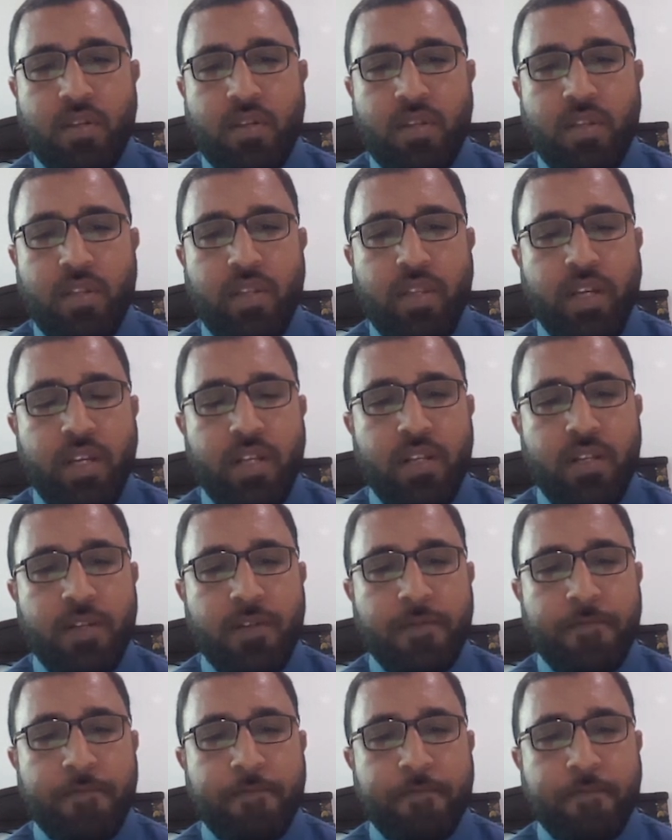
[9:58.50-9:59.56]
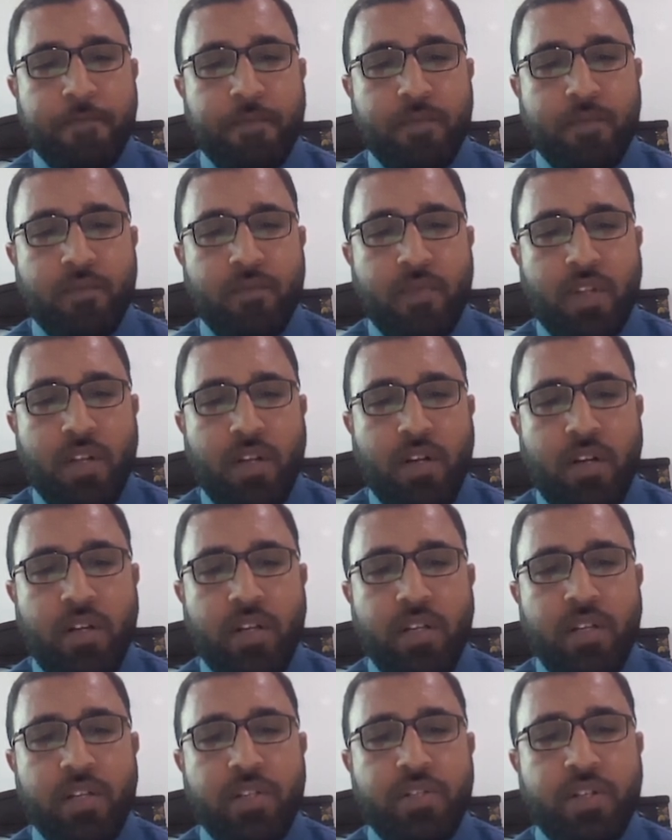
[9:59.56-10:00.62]
Then
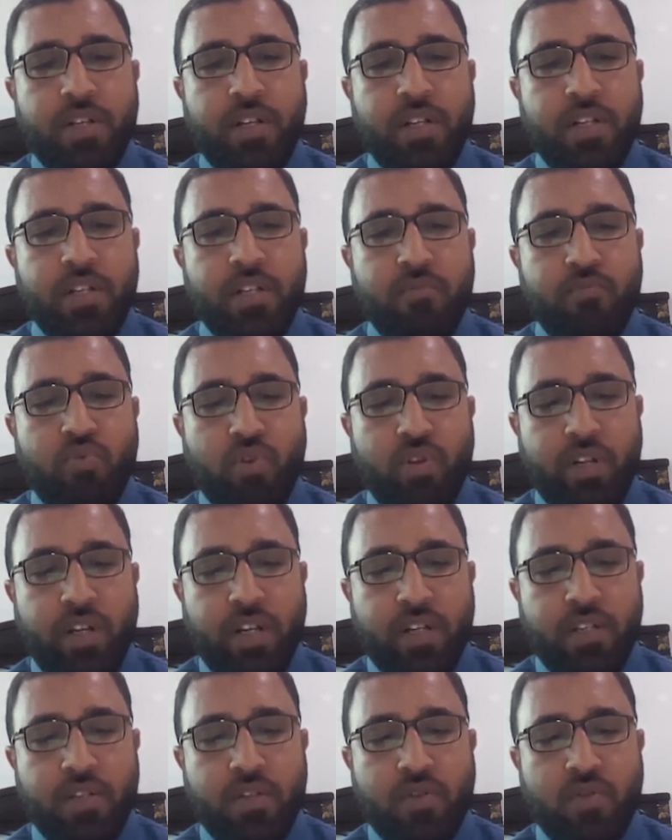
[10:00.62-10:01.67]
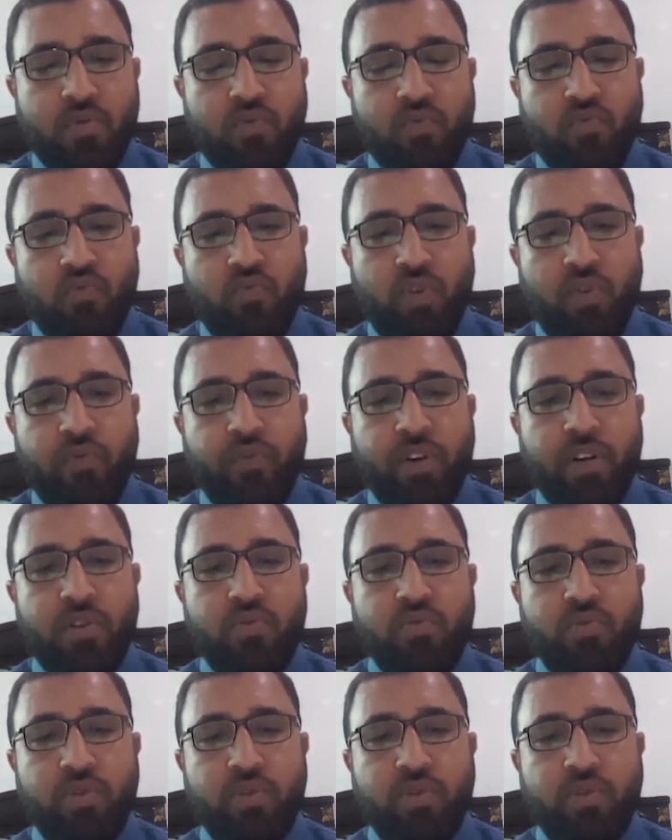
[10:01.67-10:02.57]
under Eastern region projects, we want to